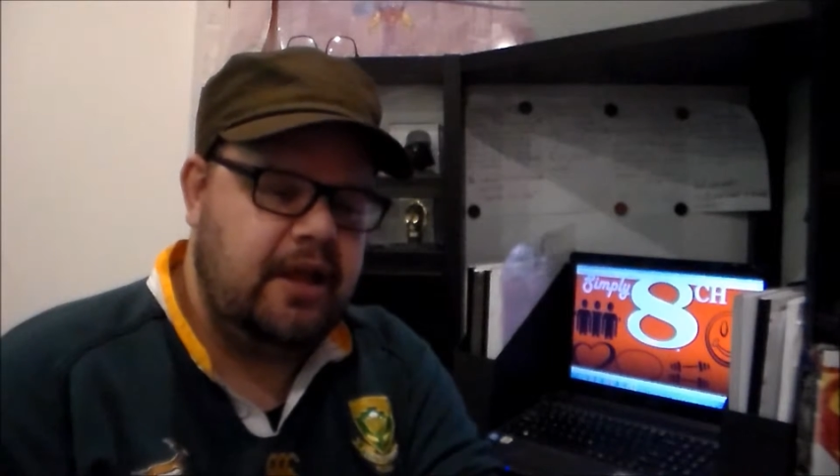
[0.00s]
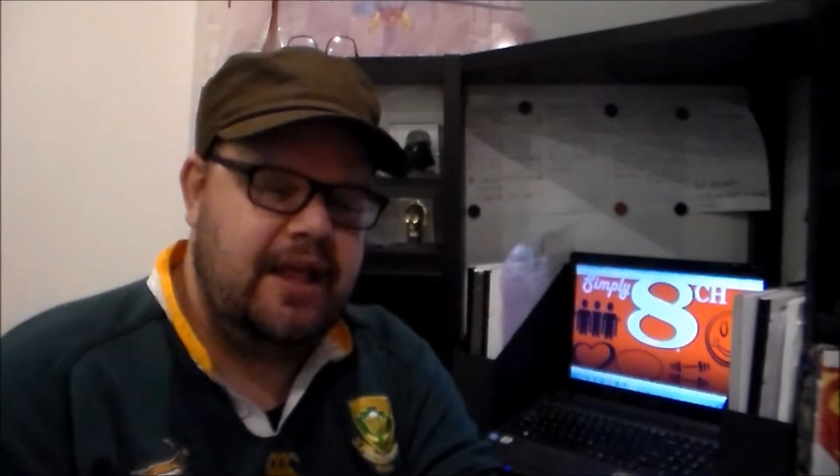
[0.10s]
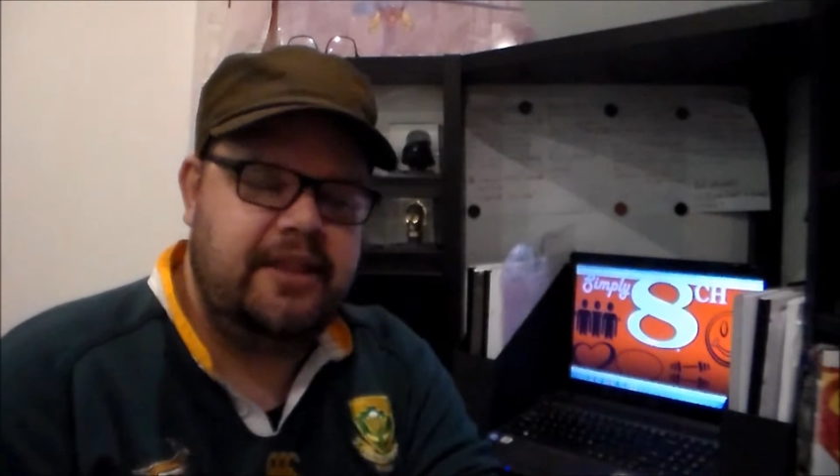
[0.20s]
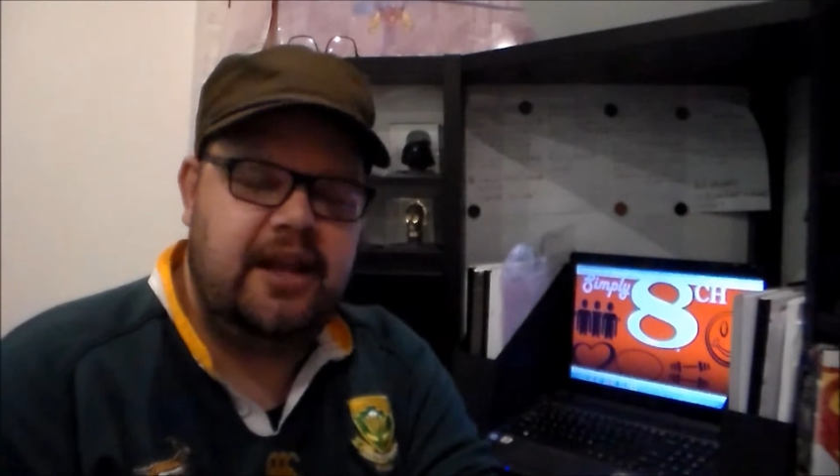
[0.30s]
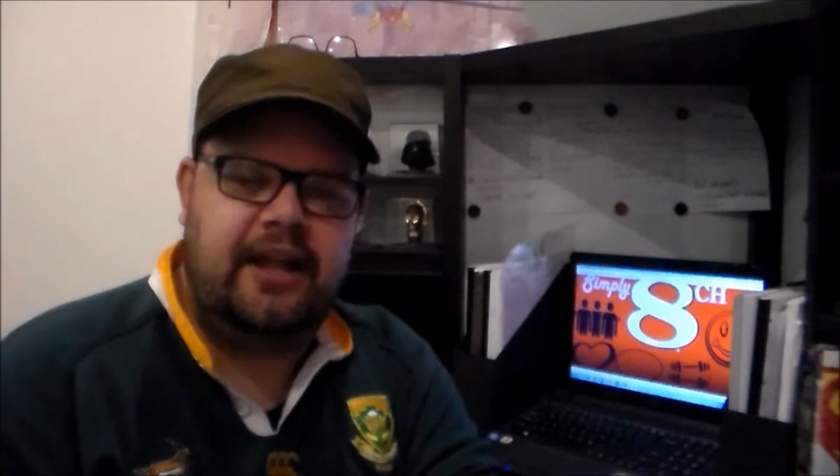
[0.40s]

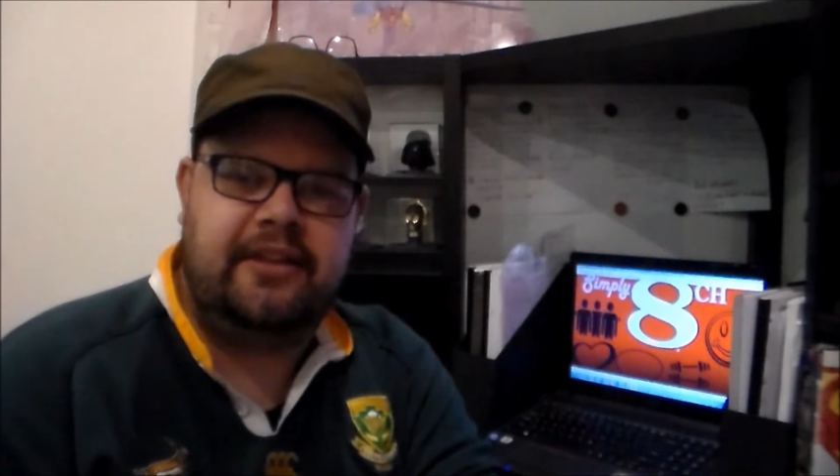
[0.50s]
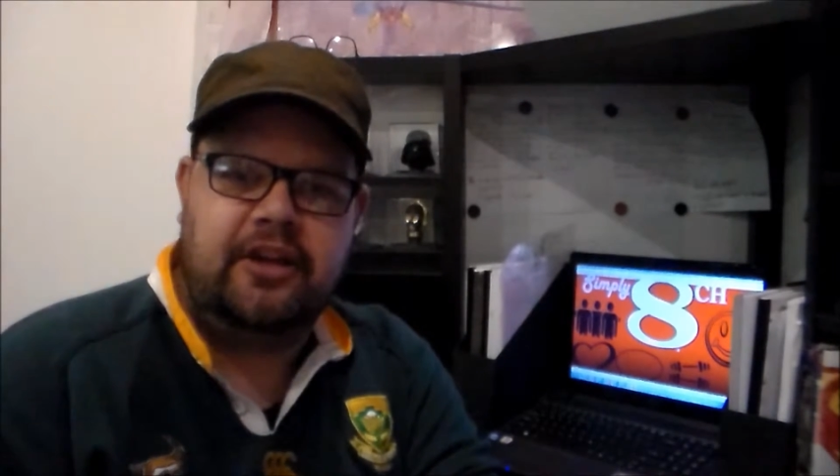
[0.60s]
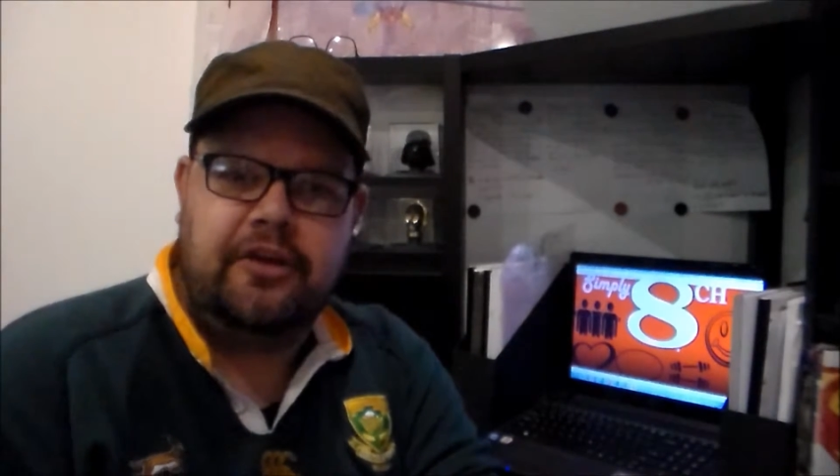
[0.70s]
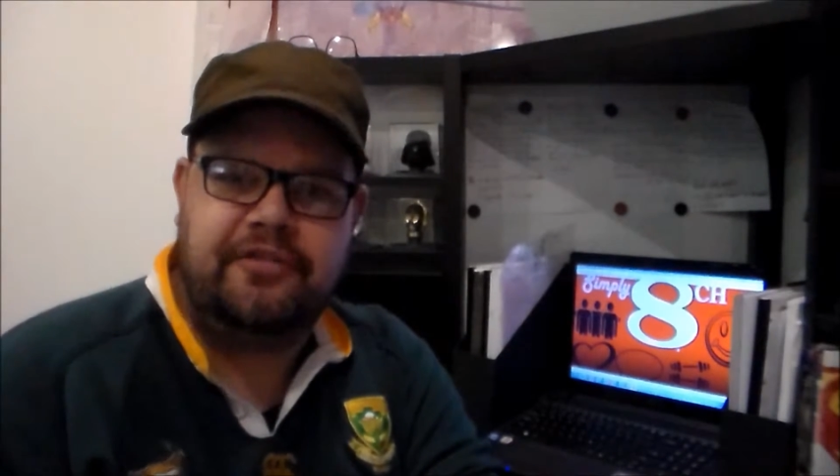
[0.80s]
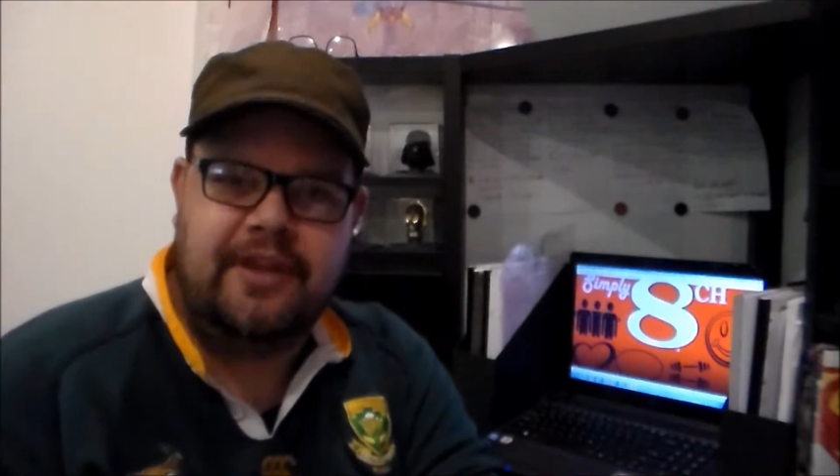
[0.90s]
and then I
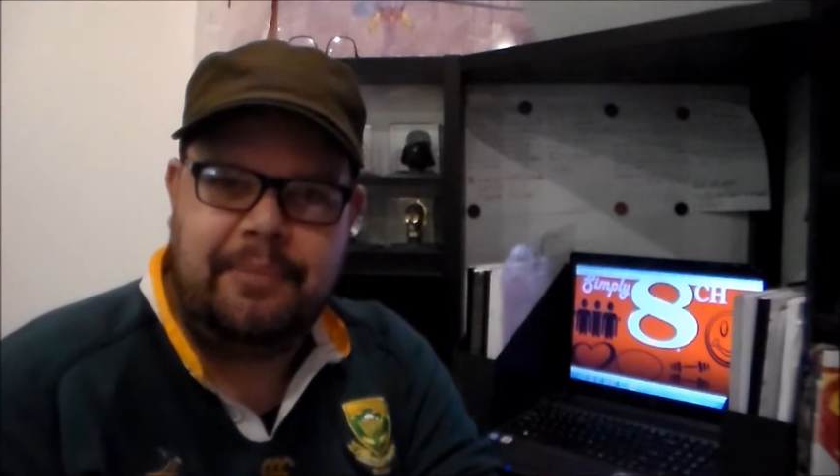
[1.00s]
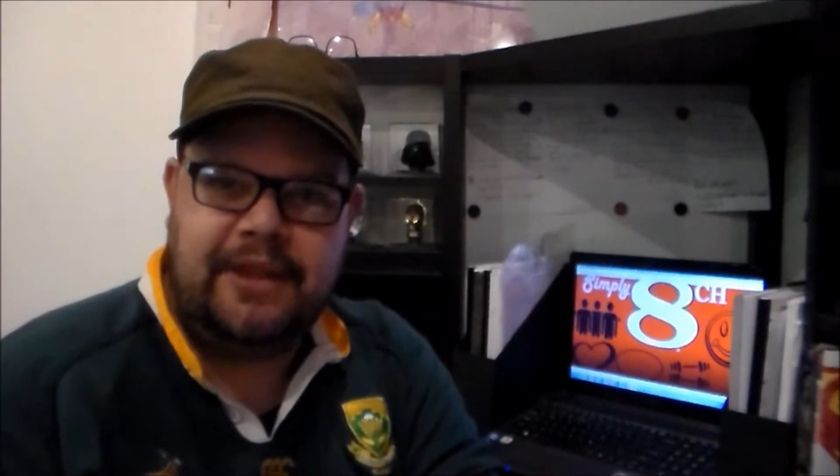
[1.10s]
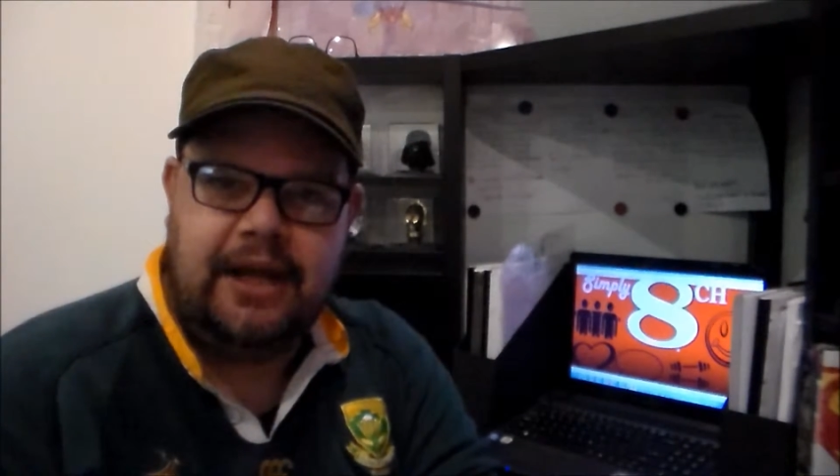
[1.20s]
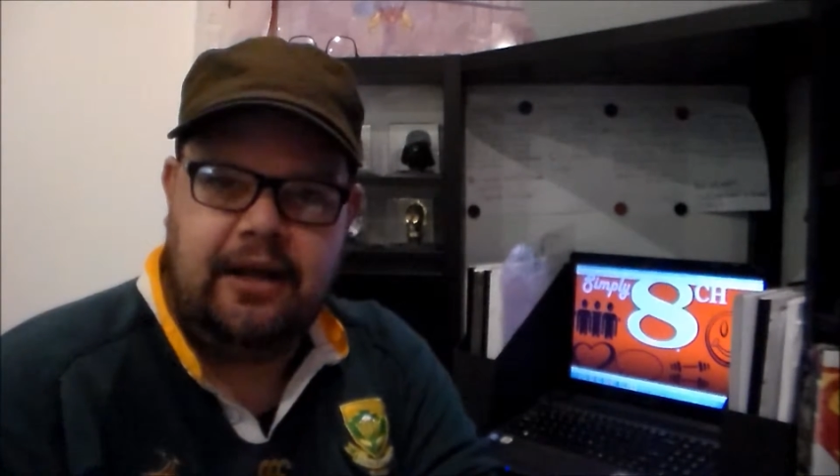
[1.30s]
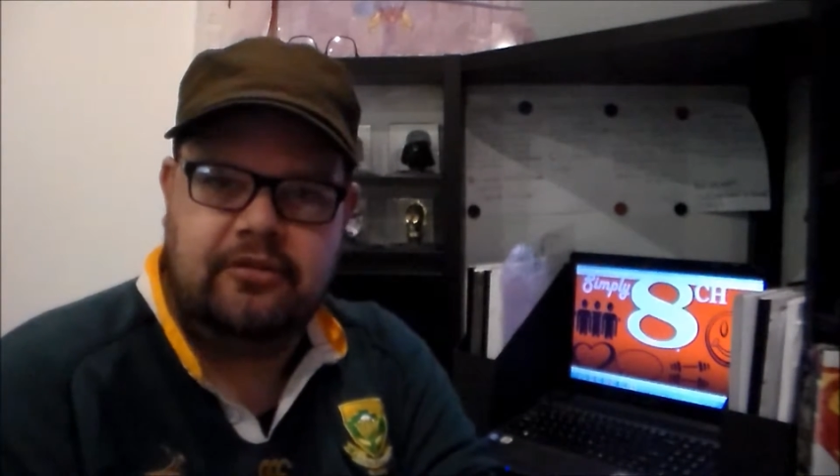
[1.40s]
think of
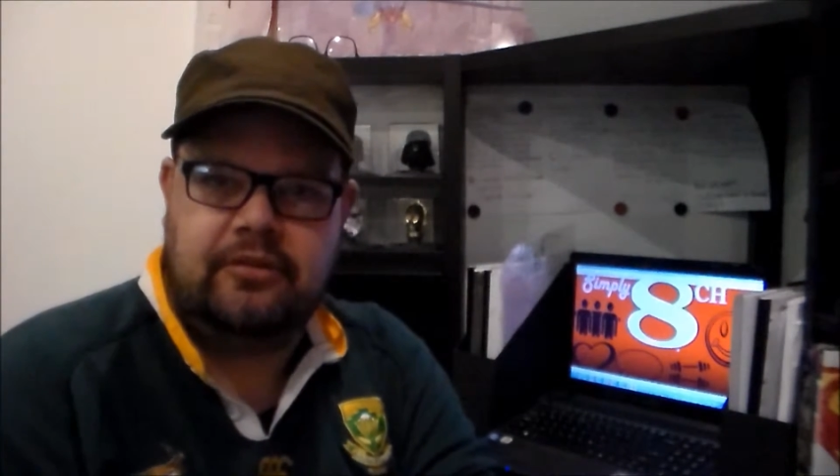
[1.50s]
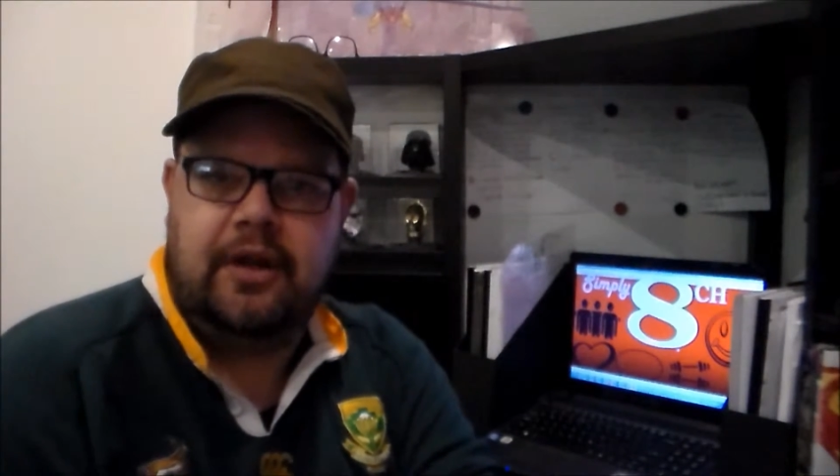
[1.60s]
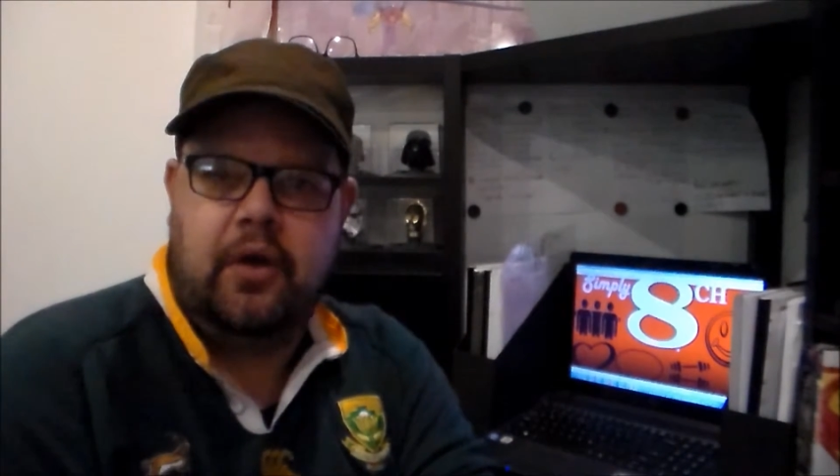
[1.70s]
something else